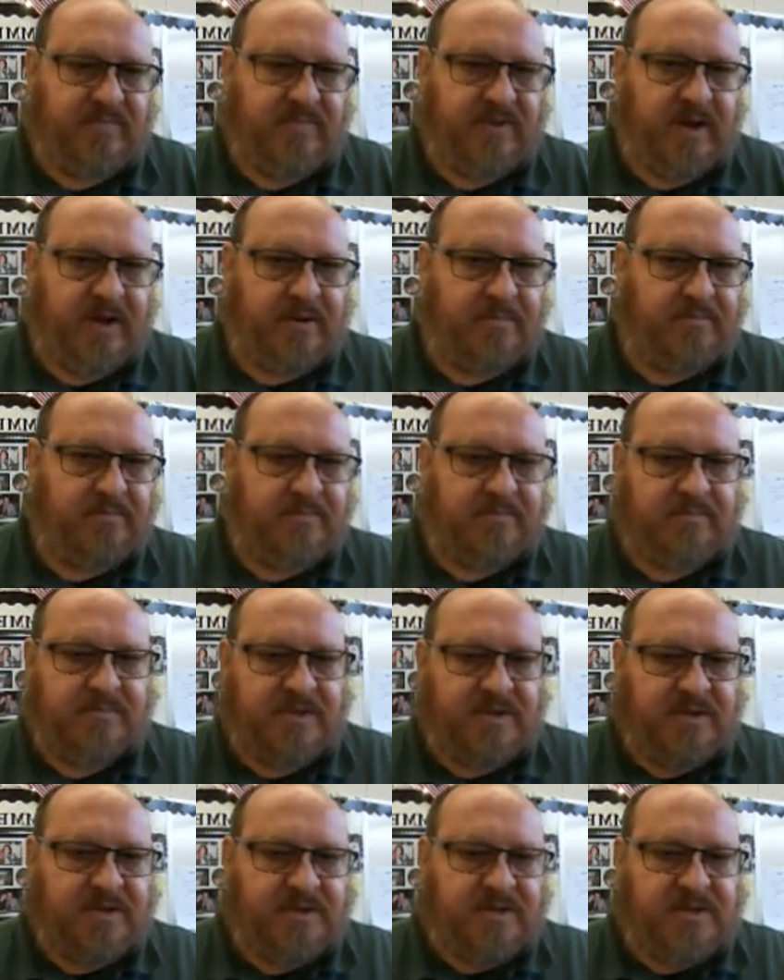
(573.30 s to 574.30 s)
Okay?
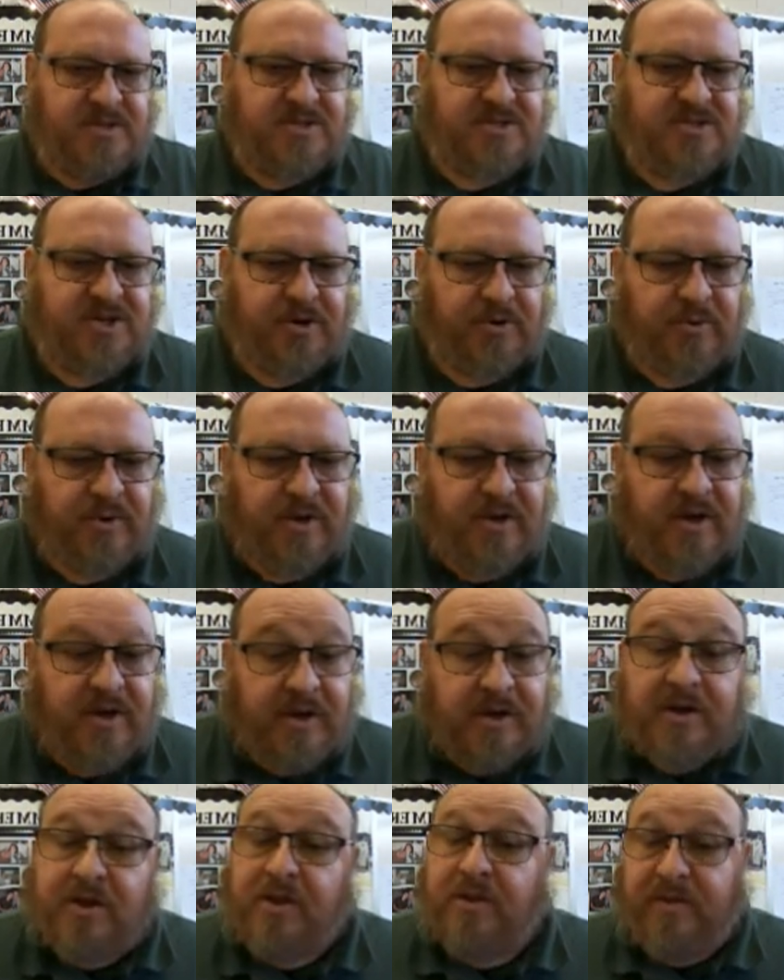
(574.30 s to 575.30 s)
So
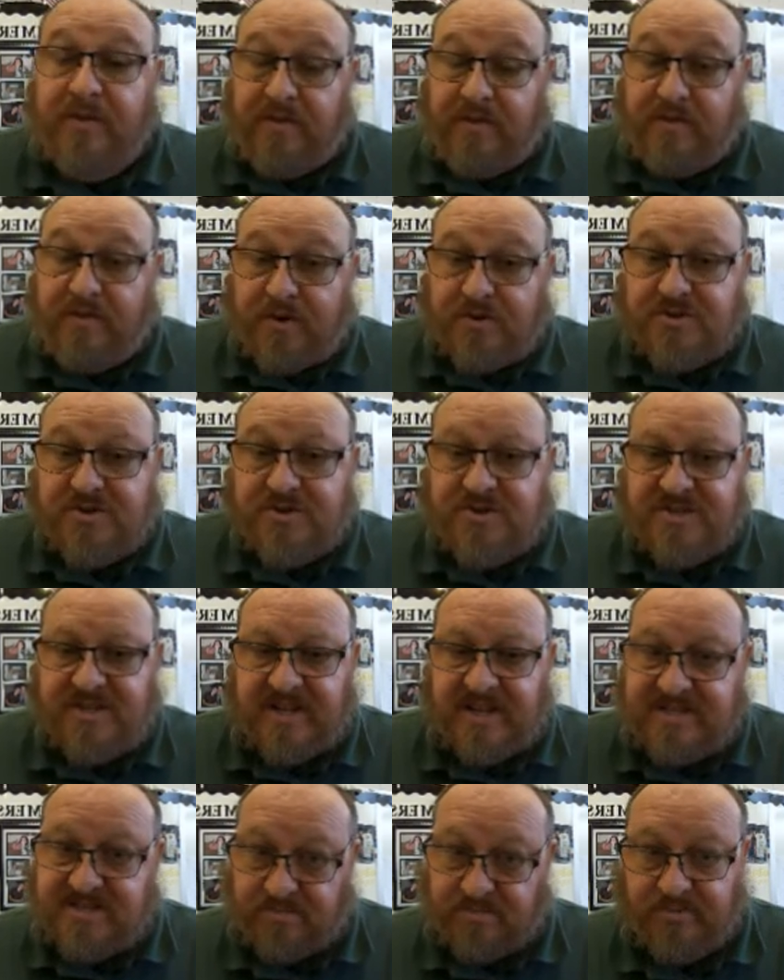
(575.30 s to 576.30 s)

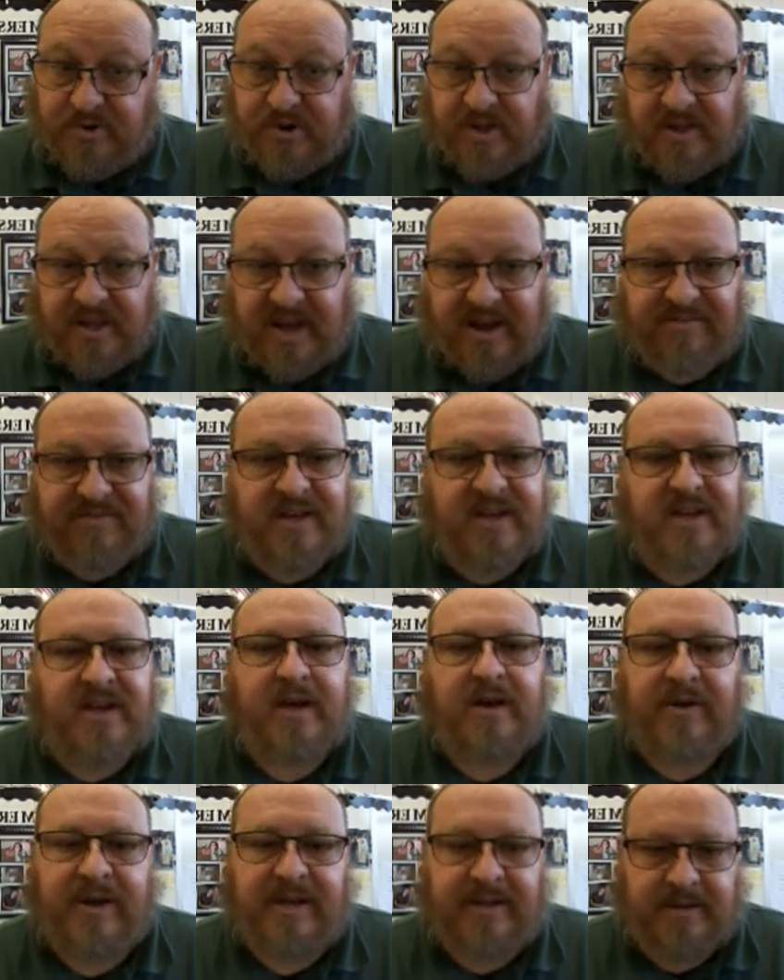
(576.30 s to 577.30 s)
that's some real life
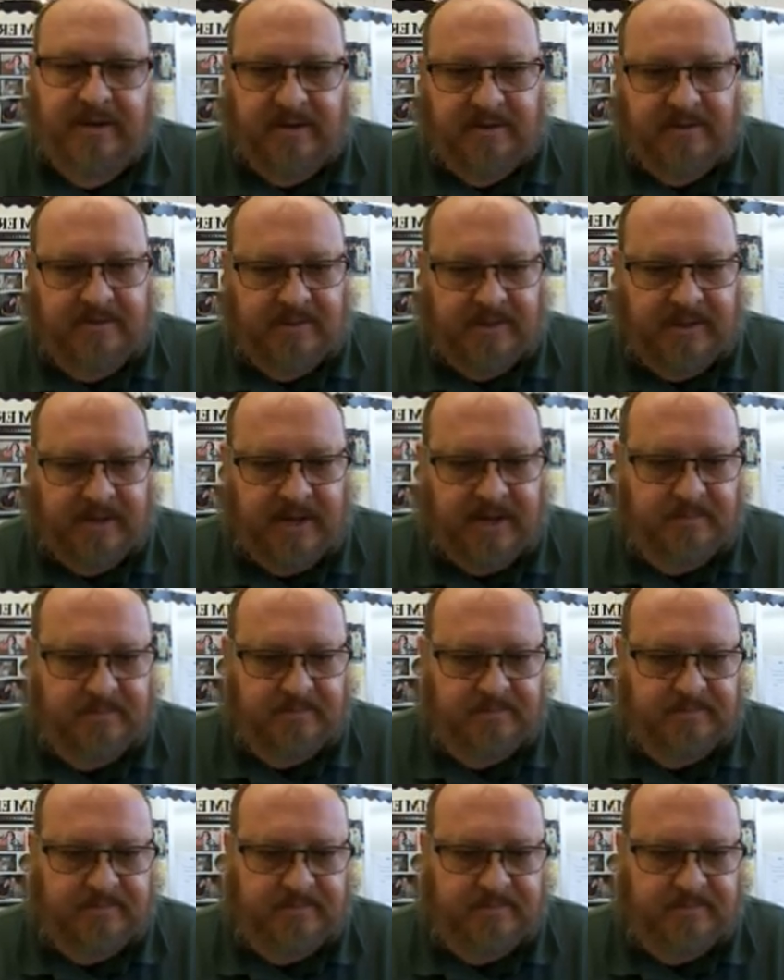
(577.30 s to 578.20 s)
thinking right there, okay?